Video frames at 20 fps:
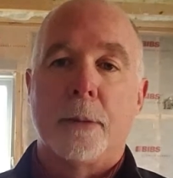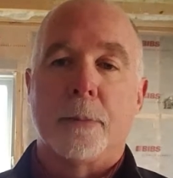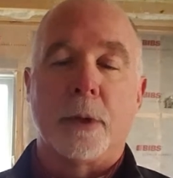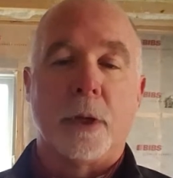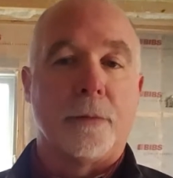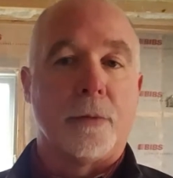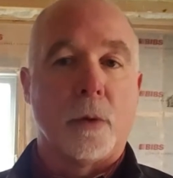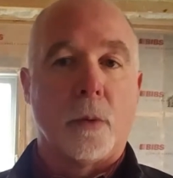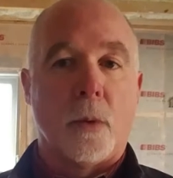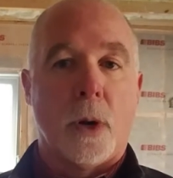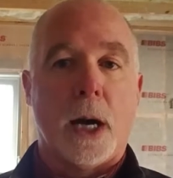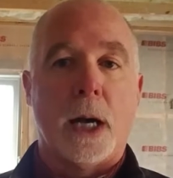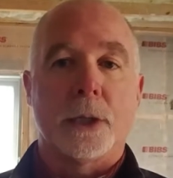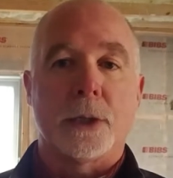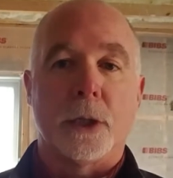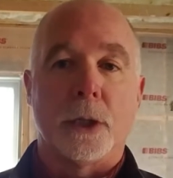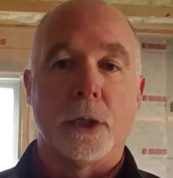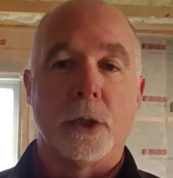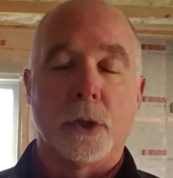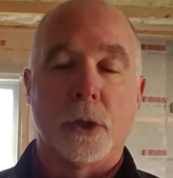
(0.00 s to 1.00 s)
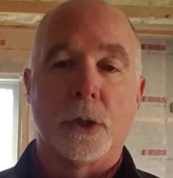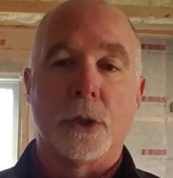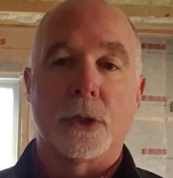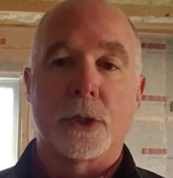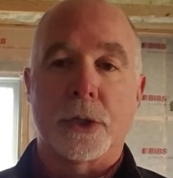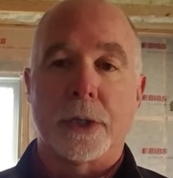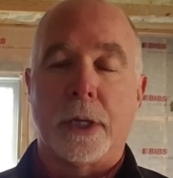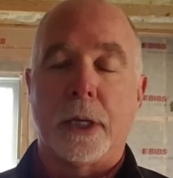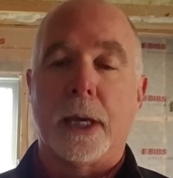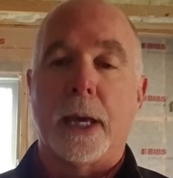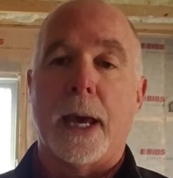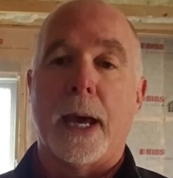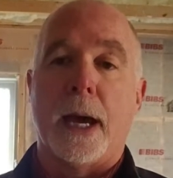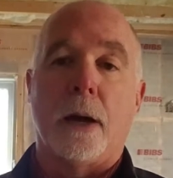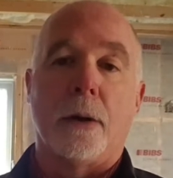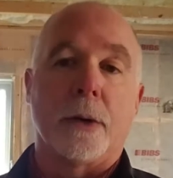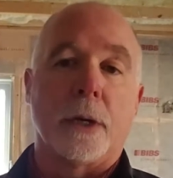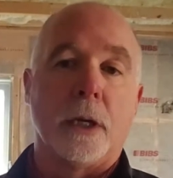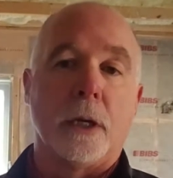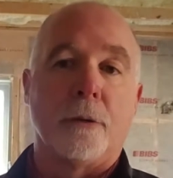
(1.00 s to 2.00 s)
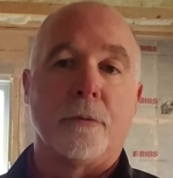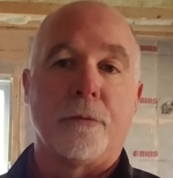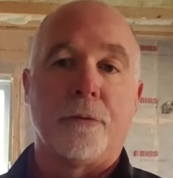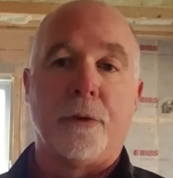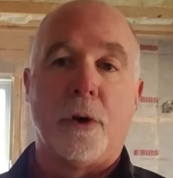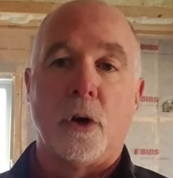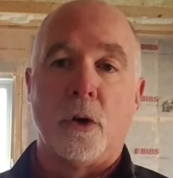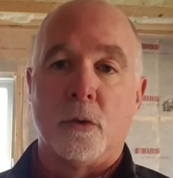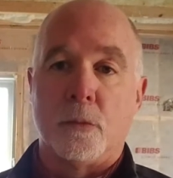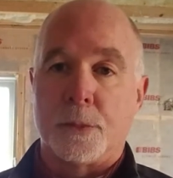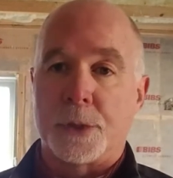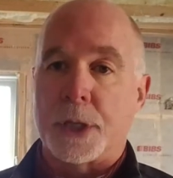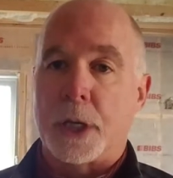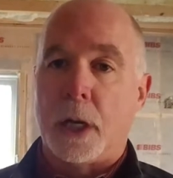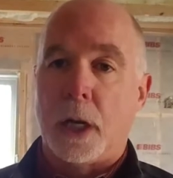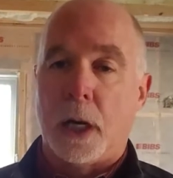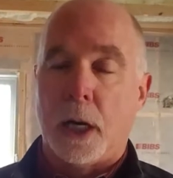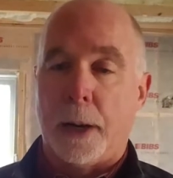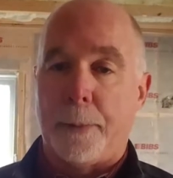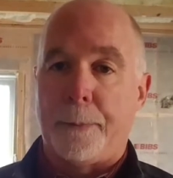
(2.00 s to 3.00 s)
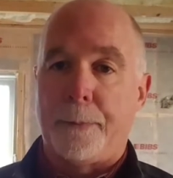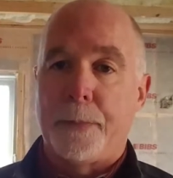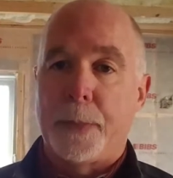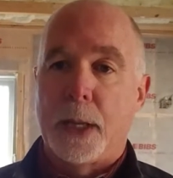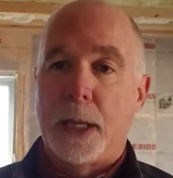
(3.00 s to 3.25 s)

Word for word: But if you watch it, you can see how it foams up.